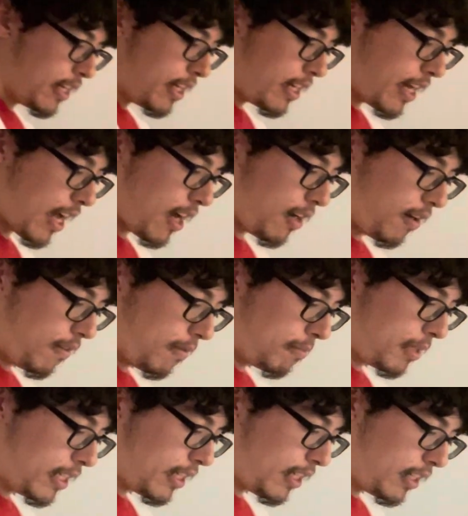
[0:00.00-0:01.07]
Now,
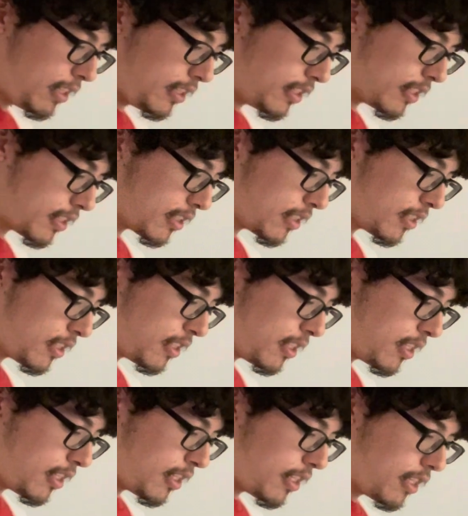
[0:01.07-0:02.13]
because
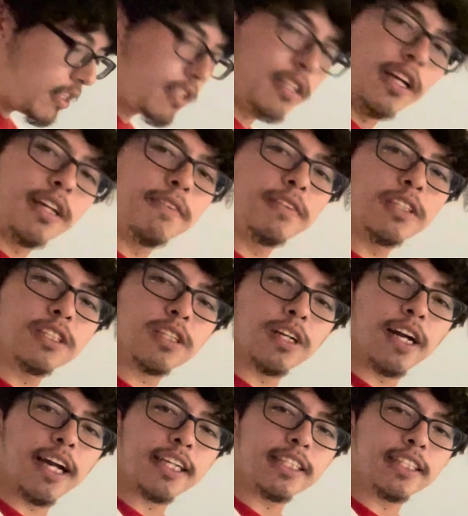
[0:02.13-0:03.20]
none of us are
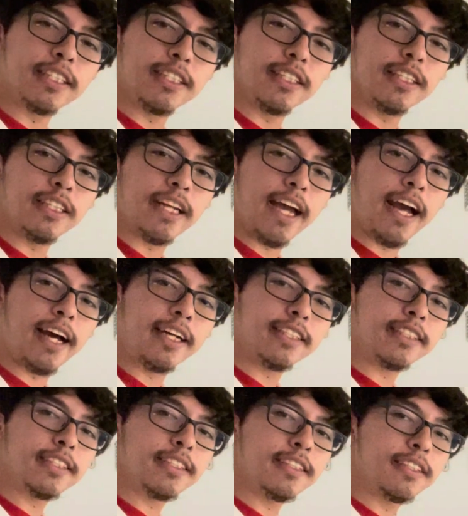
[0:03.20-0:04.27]
actually good
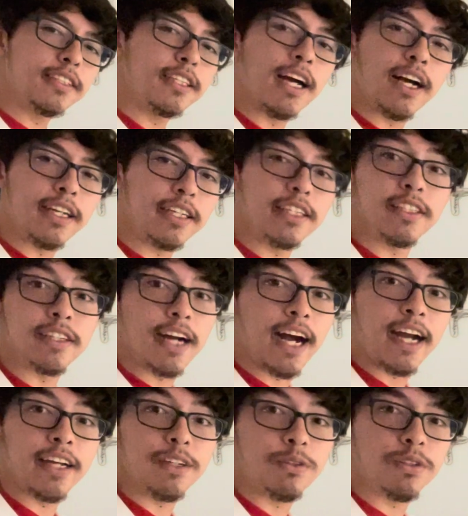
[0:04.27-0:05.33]
at, neither
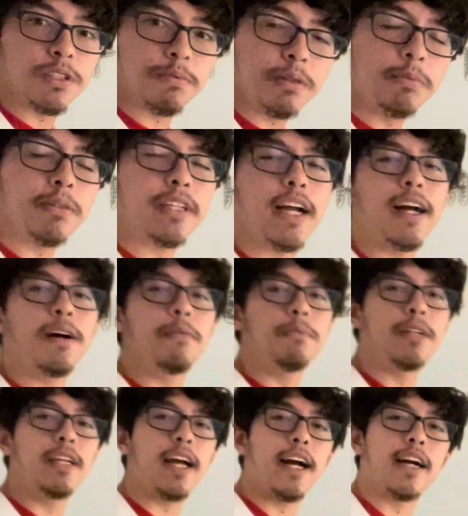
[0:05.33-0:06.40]
I nor the people that help
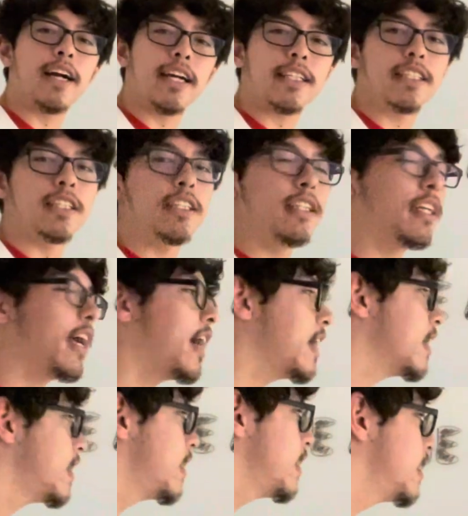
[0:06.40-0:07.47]
me are actually good
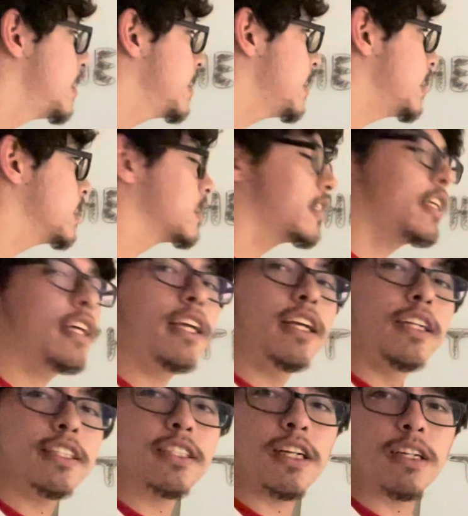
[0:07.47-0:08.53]
at either kicking a
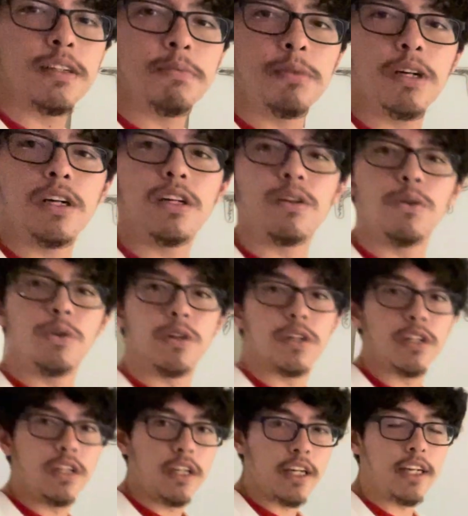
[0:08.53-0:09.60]
soccer ball
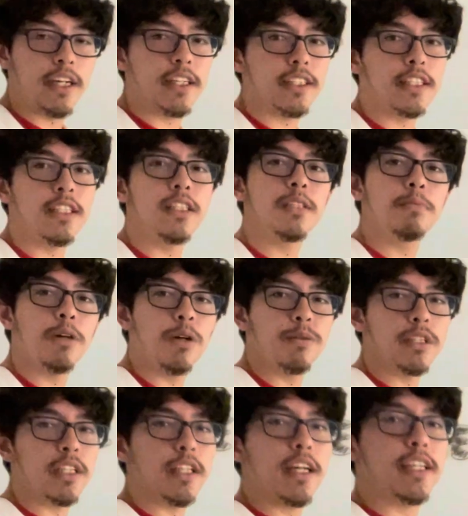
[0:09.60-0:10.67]
or hitting a tennis ball with
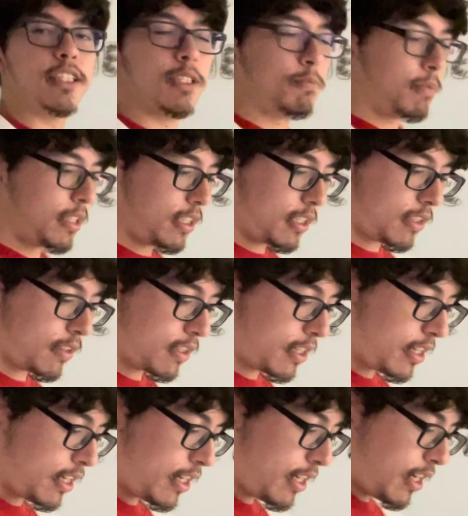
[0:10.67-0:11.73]
a lot of spin,
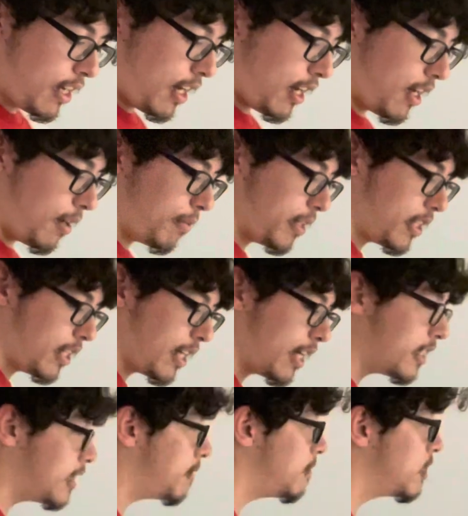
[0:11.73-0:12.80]
we could not
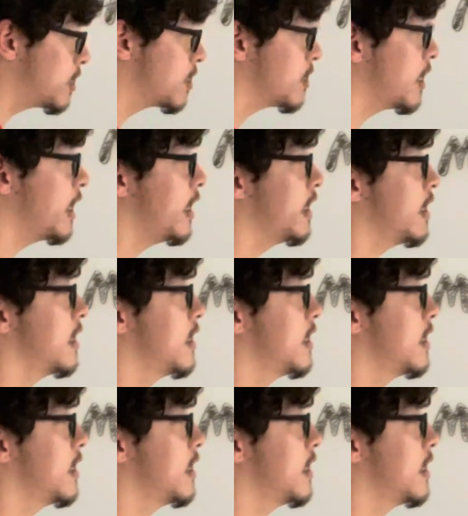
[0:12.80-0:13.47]
demonstrate